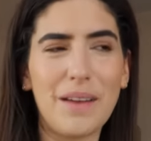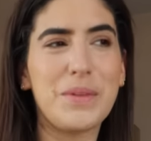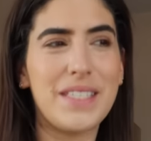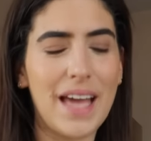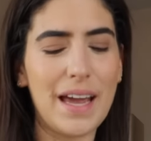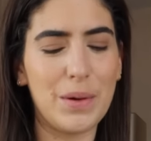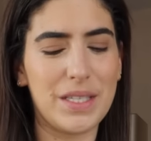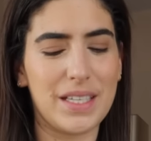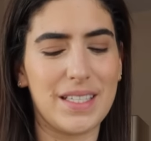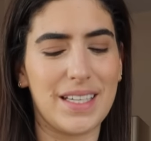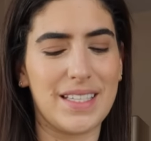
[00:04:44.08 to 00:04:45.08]
I would say it was
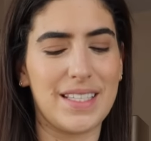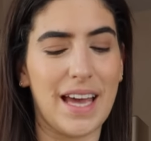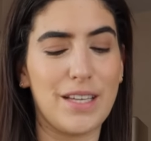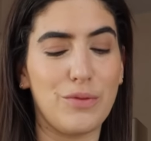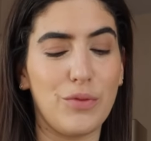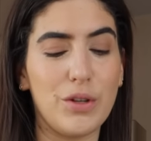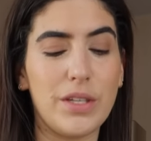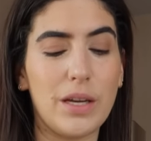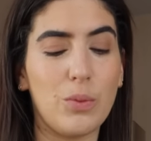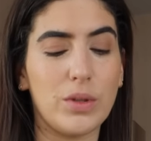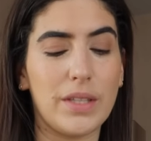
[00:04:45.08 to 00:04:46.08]
a success.
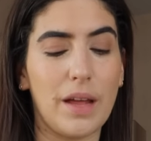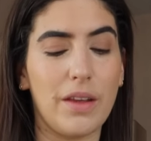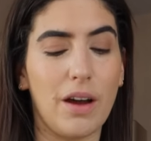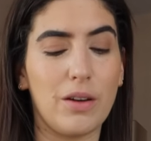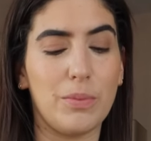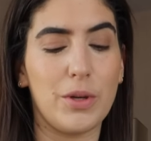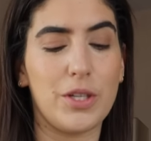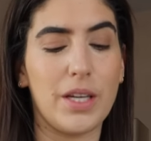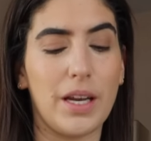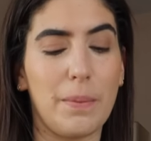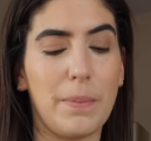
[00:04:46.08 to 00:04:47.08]
Rudy walked down the aisle
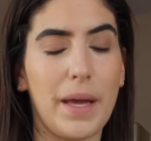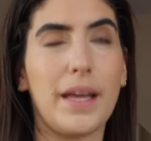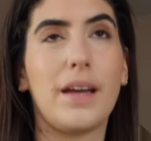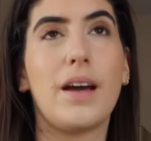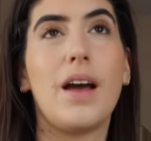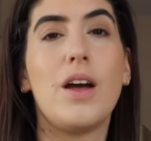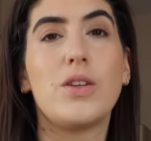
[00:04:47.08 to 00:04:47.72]
pushing a pink